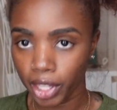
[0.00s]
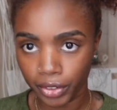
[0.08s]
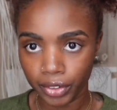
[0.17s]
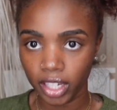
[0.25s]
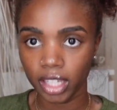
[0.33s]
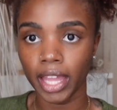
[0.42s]

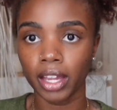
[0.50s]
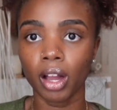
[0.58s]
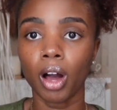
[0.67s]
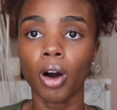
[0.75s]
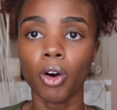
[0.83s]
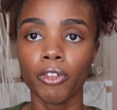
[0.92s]
literally like
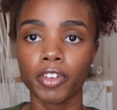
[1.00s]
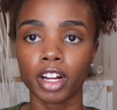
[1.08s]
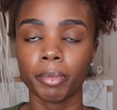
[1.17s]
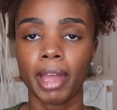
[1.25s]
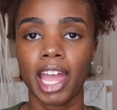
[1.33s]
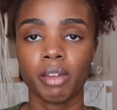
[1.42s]

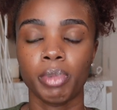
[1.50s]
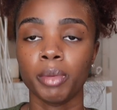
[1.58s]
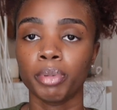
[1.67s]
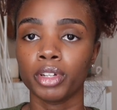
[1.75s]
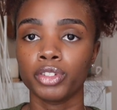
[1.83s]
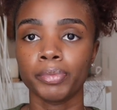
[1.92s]
over paying
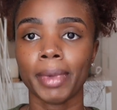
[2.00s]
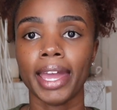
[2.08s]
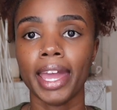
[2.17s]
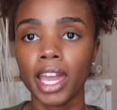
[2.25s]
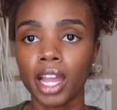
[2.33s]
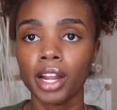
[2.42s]
people to do my
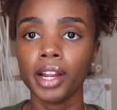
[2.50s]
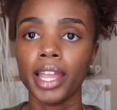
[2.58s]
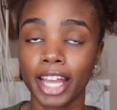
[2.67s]
hair.